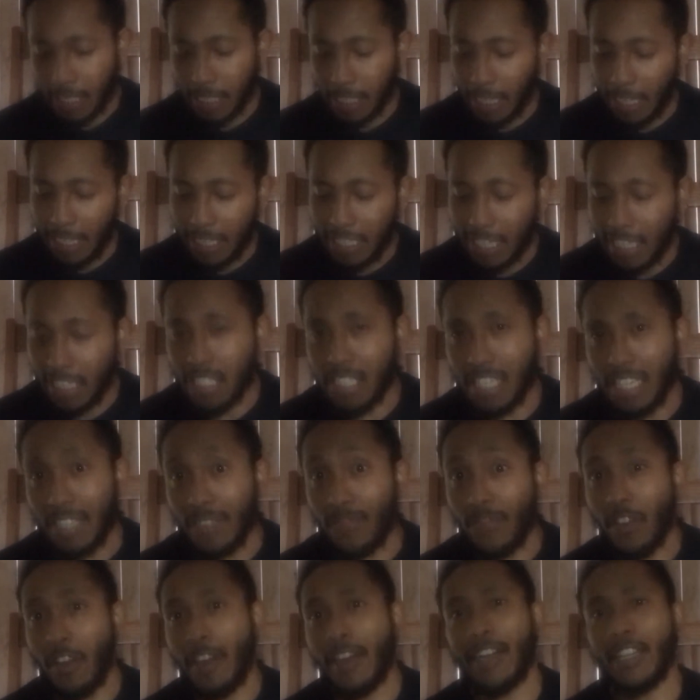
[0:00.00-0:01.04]
It's
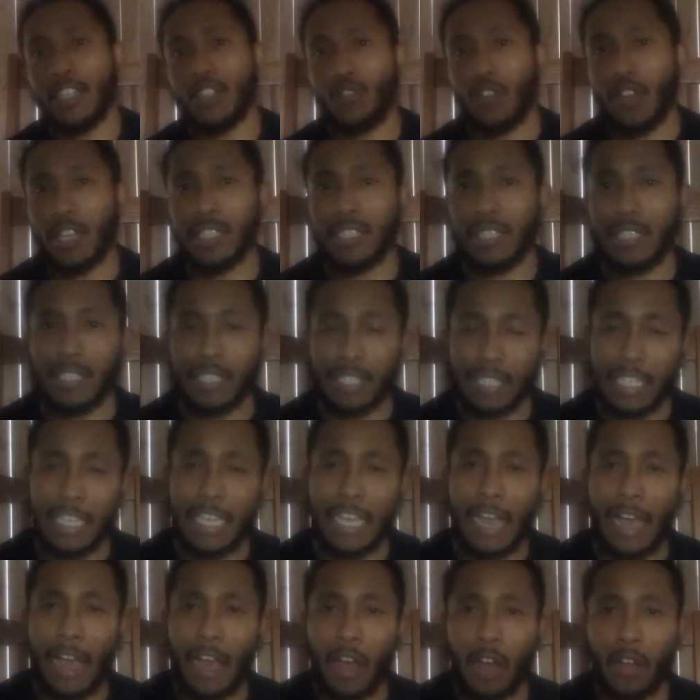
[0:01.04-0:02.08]
very interesting to see
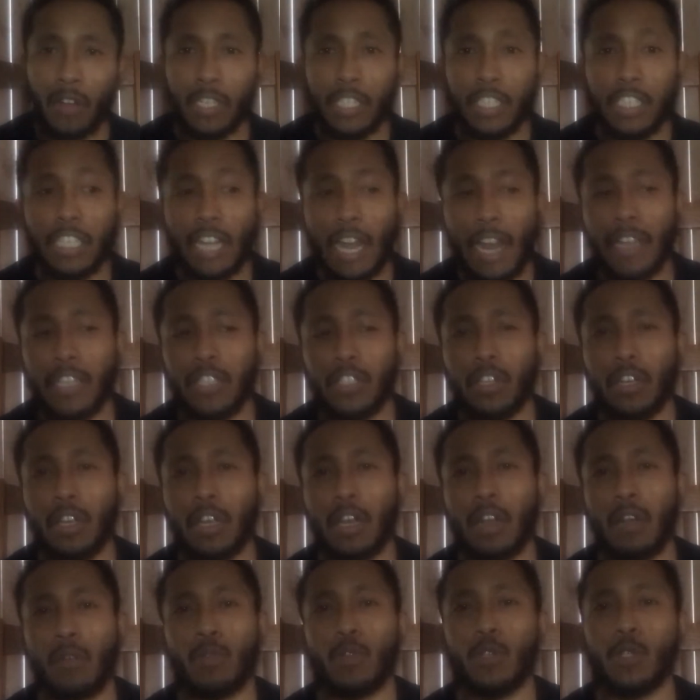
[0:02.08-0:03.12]
how the Giants are going
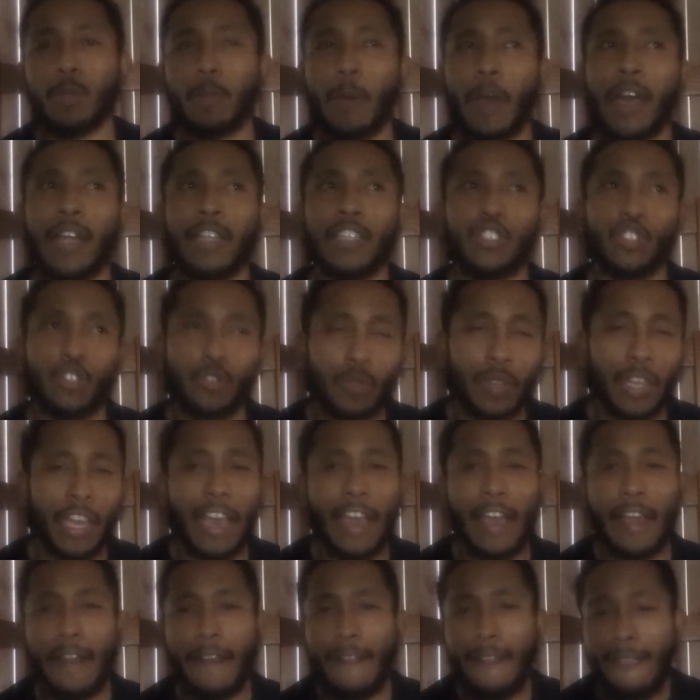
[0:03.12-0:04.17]
to respond to that.